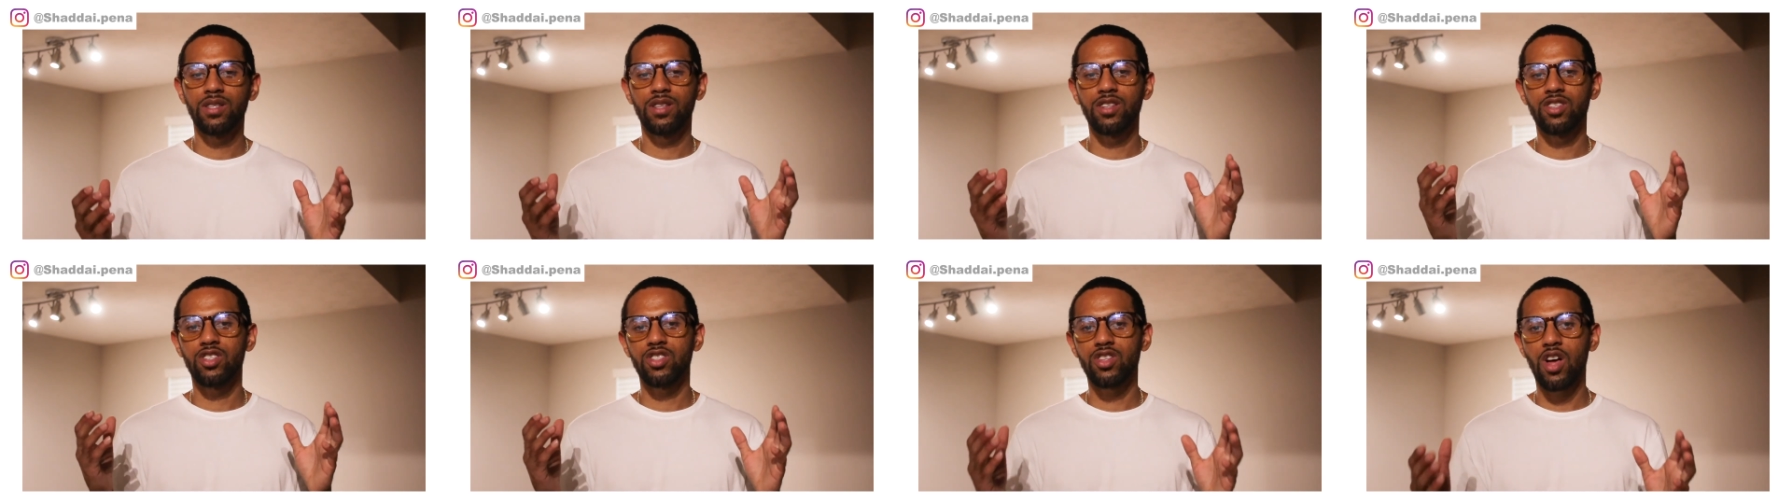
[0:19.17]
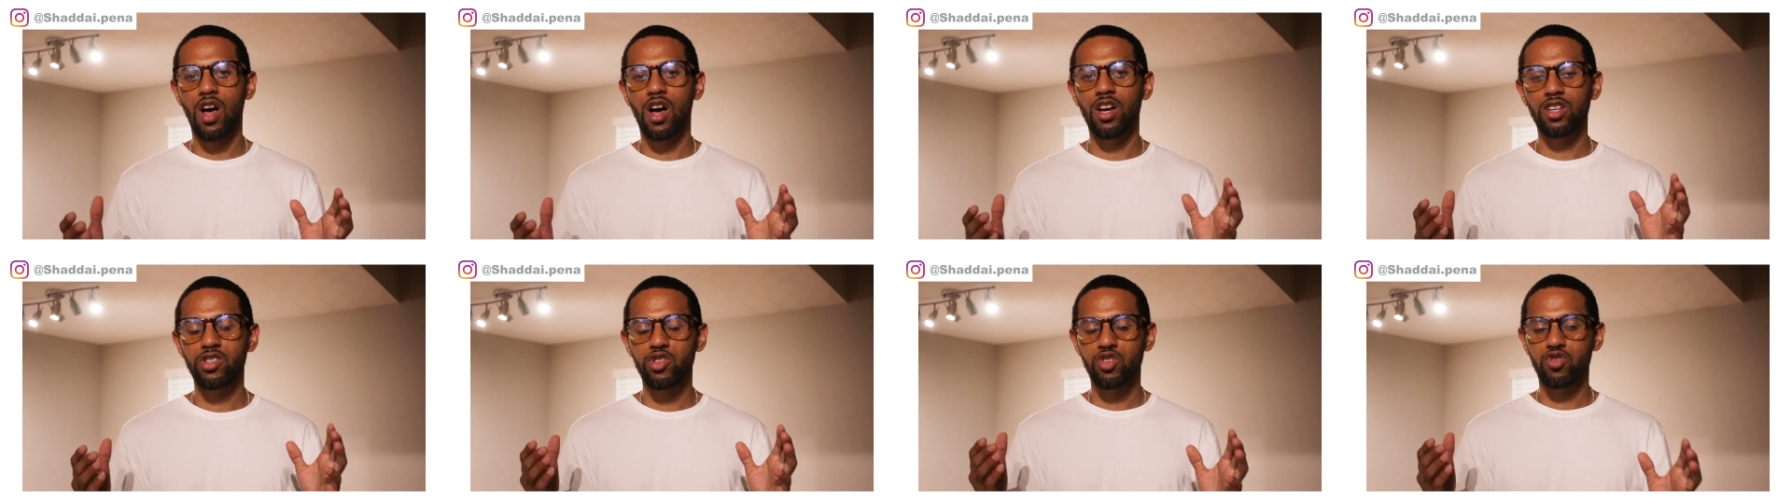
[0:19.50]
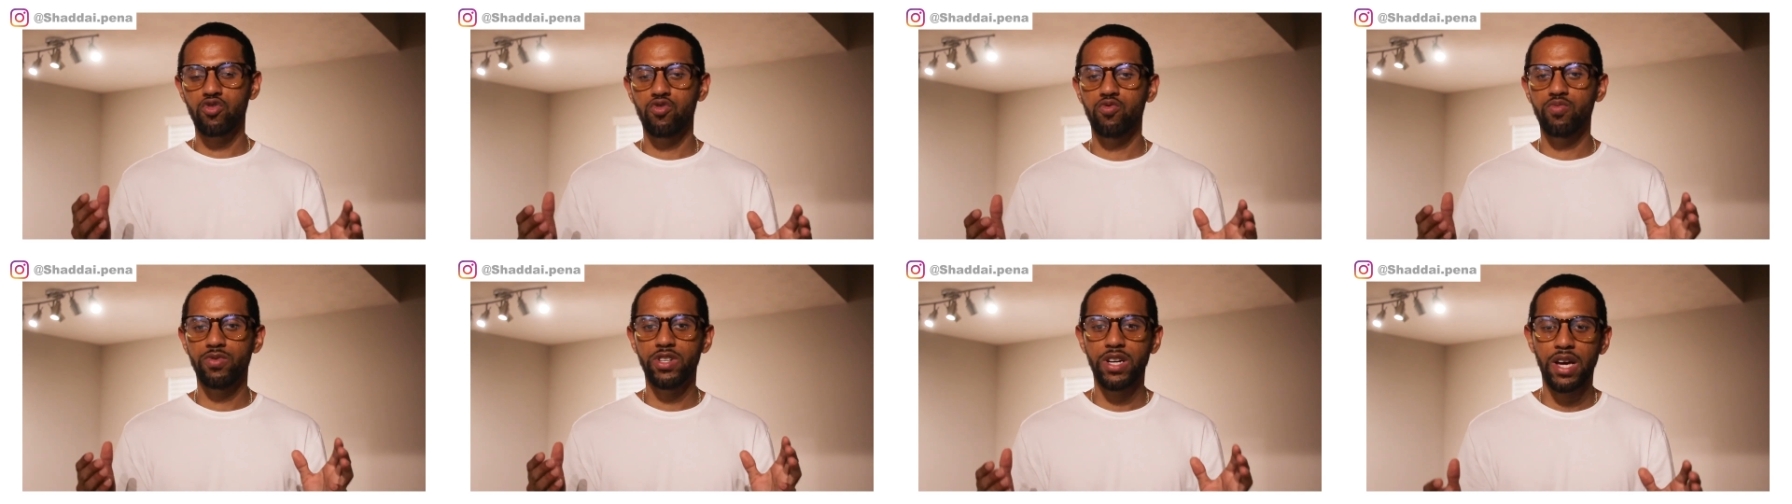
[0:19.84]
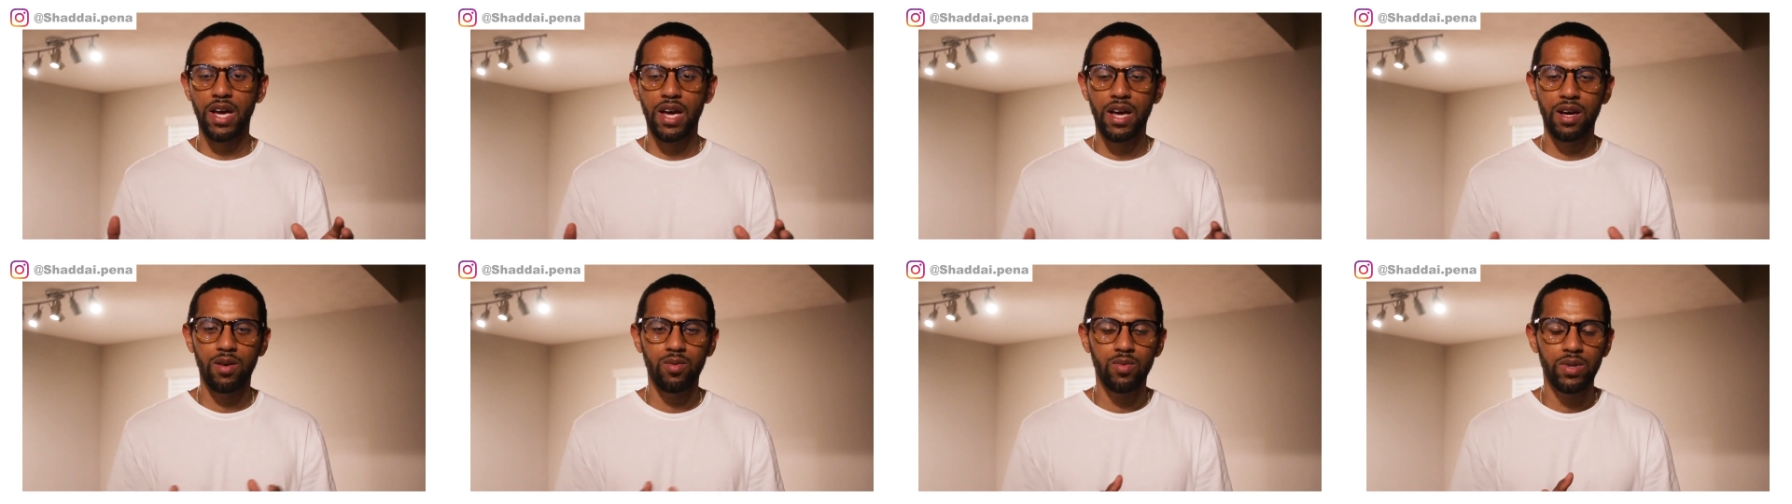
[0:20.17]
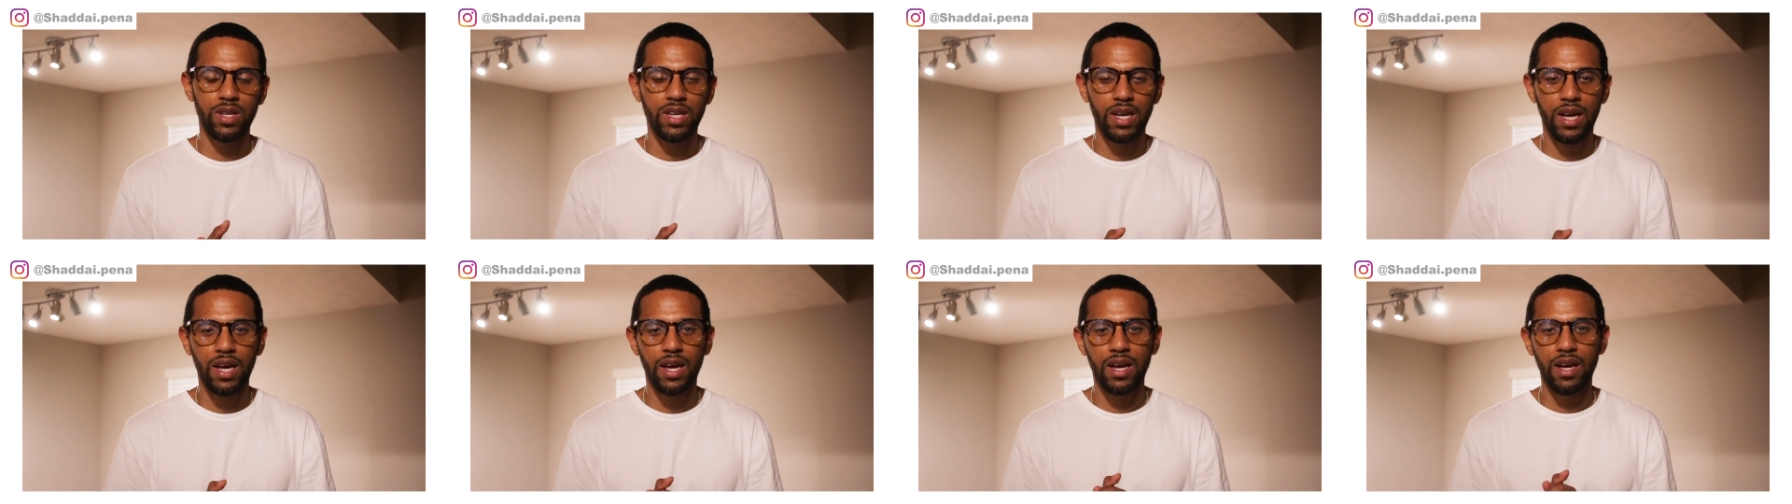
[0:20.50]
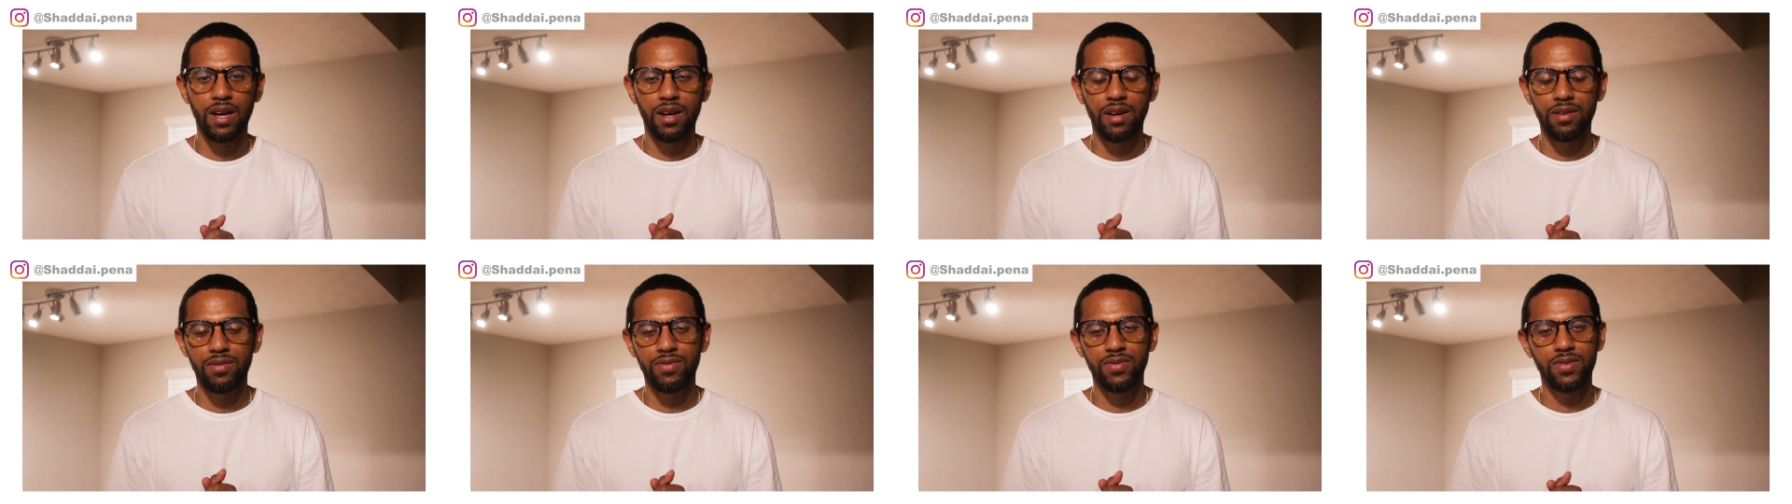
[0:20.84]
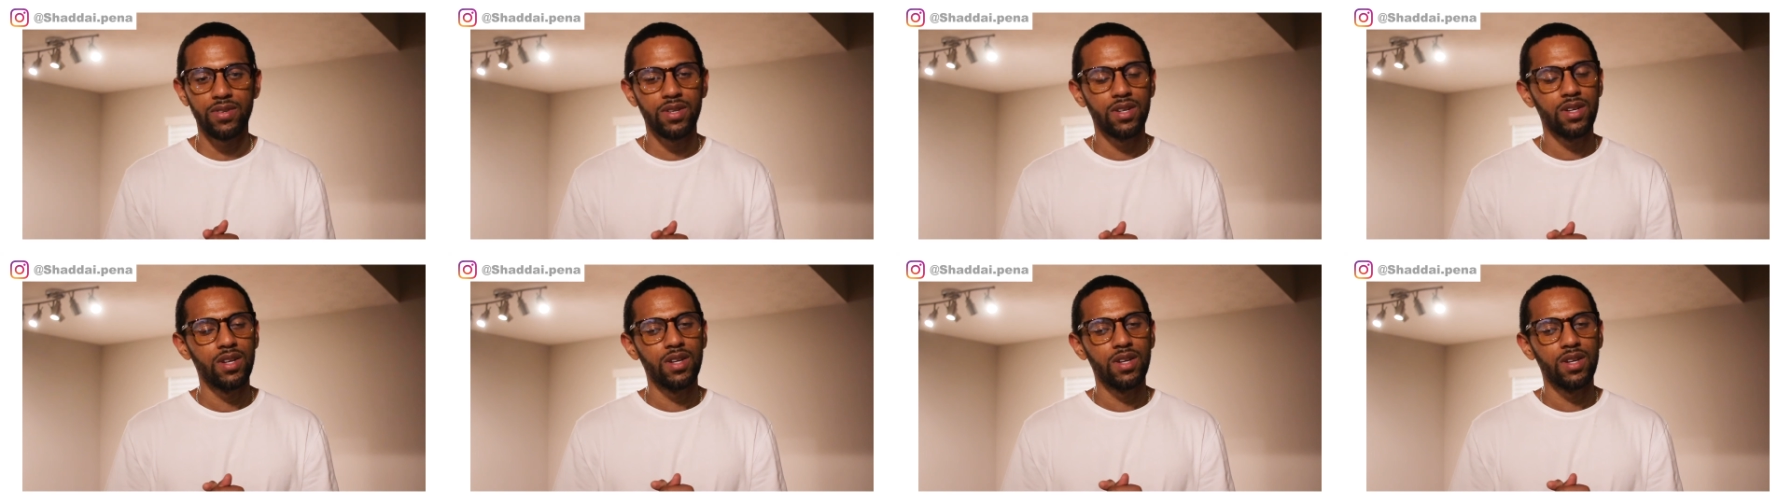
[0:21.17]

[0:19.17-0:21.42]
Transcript: the stocks group chat. We have